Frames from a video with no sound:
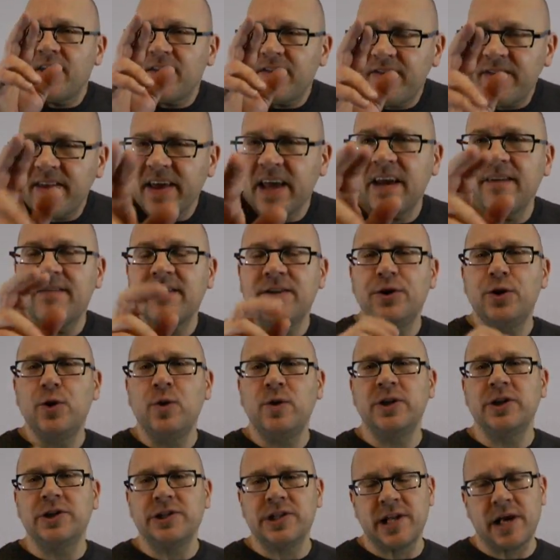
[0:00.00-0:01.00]
Think of a
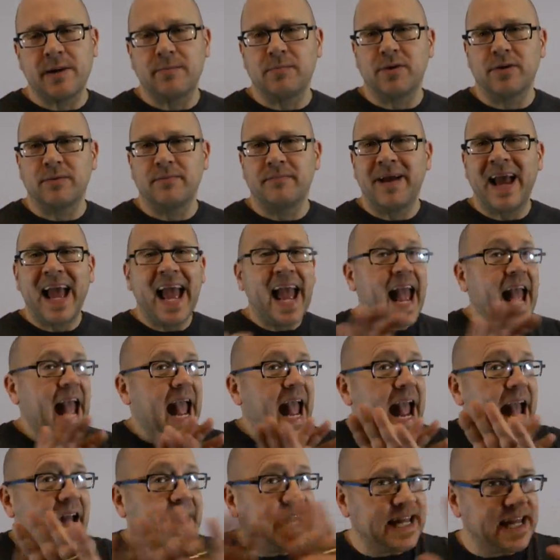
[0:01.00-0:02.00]
two-digit number.
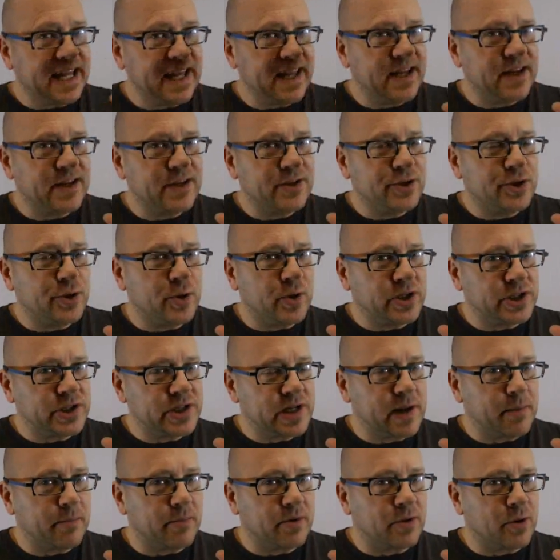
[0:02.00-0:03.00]
Any
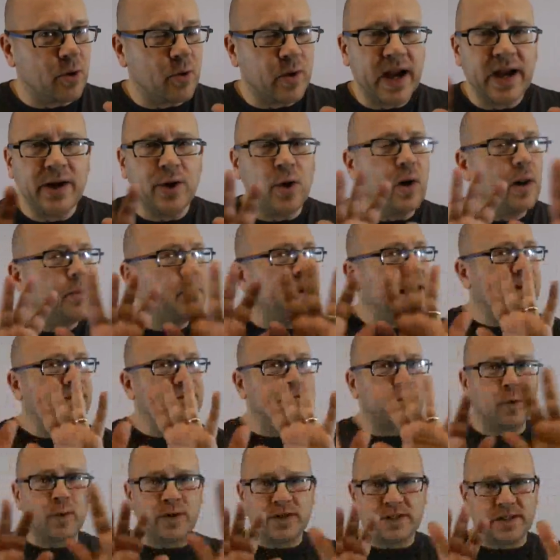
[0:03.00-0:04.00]
two-digit number, okay? Don't let me
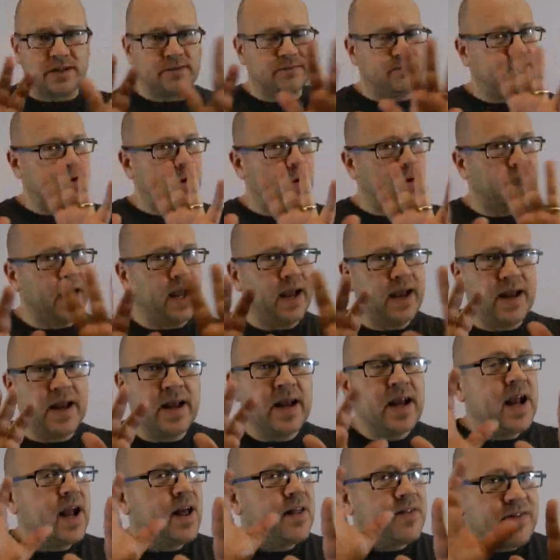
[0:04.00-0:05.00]
influence it, okay?
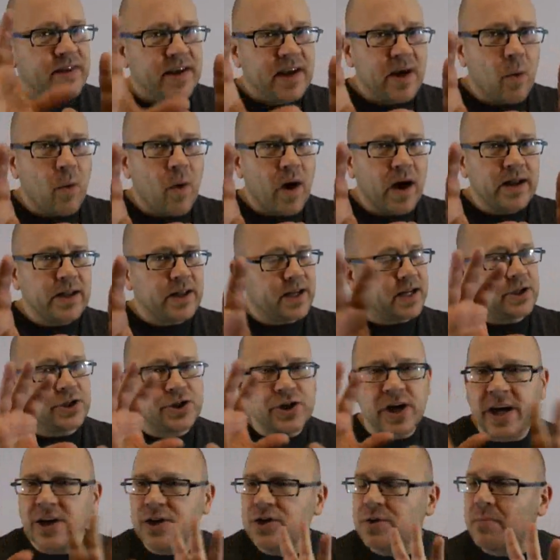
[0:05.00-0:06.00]
Think of one. You can
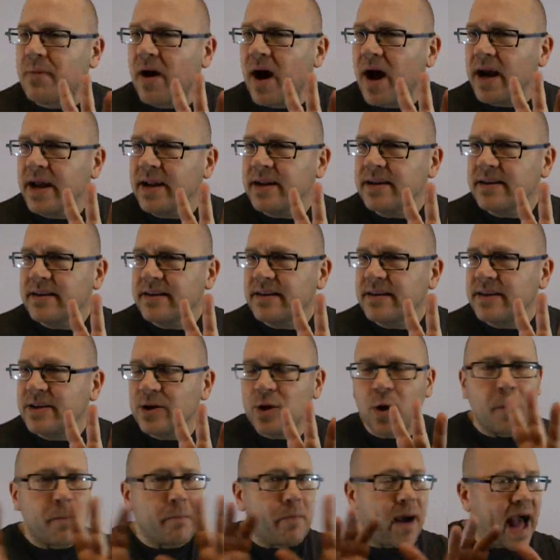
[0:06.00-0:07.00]
change your mind.
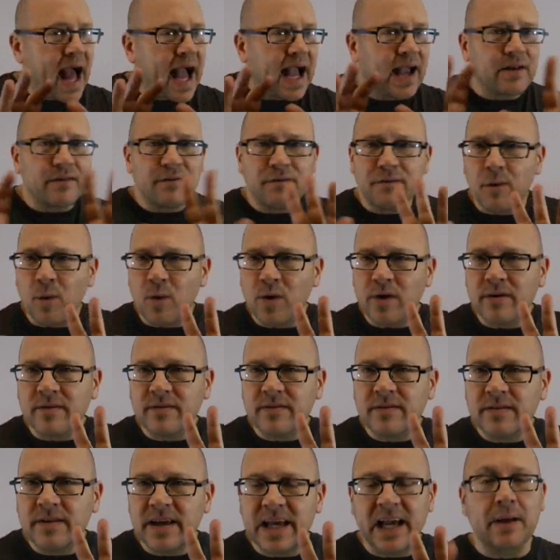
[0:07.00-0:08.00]
You can go back and
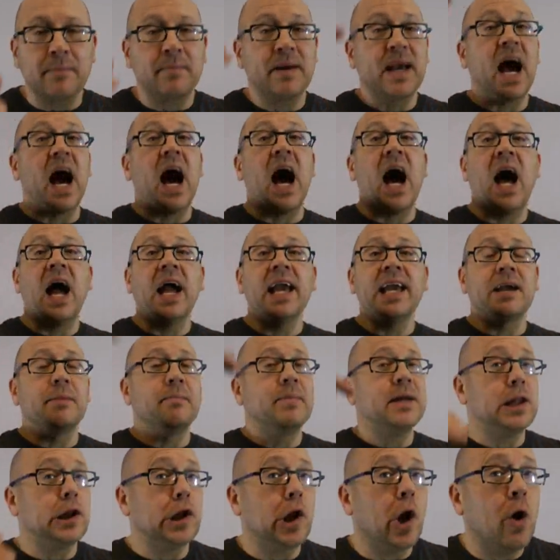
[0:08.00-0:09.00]
forth. It can be high. It
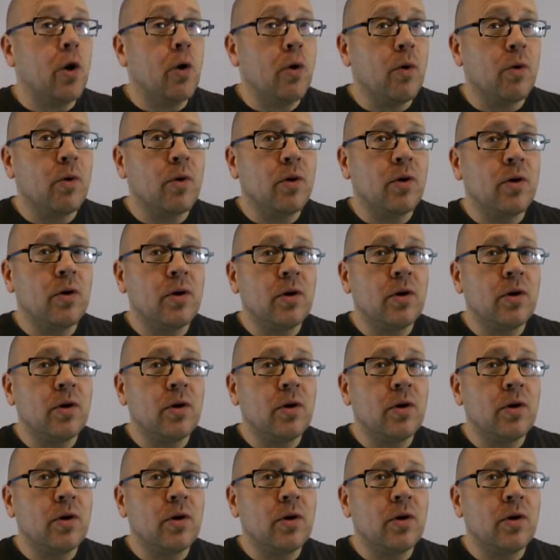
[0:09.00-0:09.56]
can be low.